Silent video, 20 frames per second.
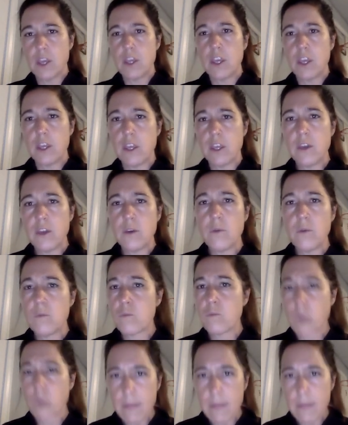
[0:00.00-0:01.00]
you
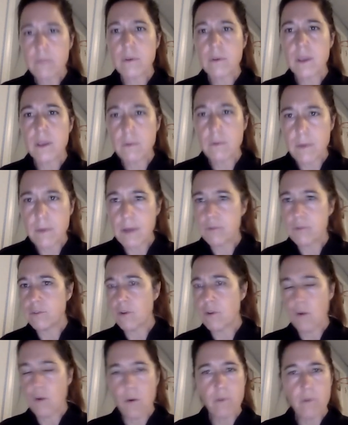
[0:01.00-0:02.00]
run through your routes
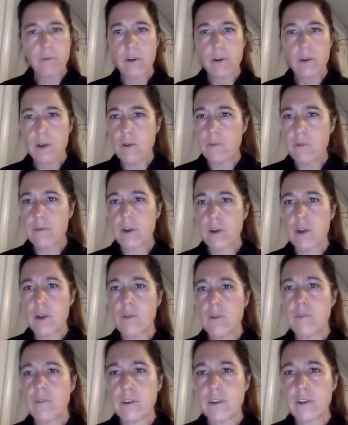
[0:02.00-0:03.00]
over and over and
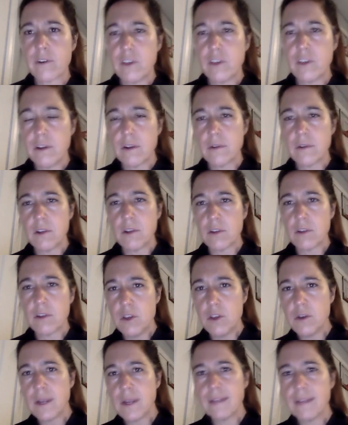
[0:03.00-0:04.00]
over, so your
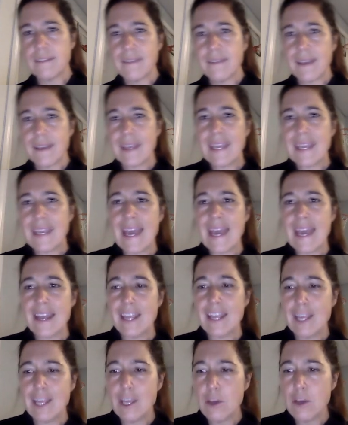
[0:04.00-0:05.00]
units get
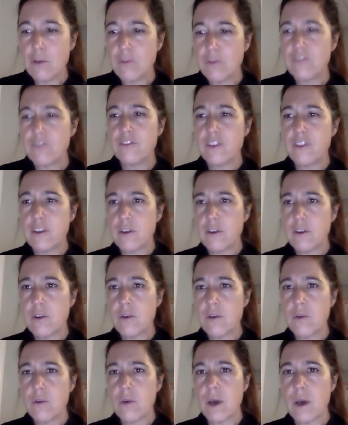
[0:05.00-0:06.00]
used
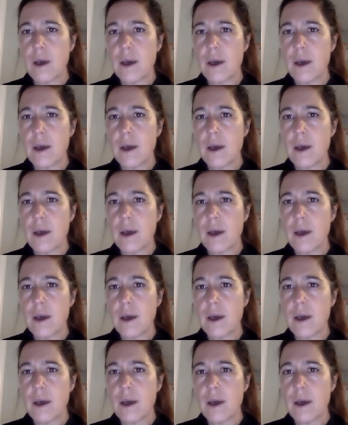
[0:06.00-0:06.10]
to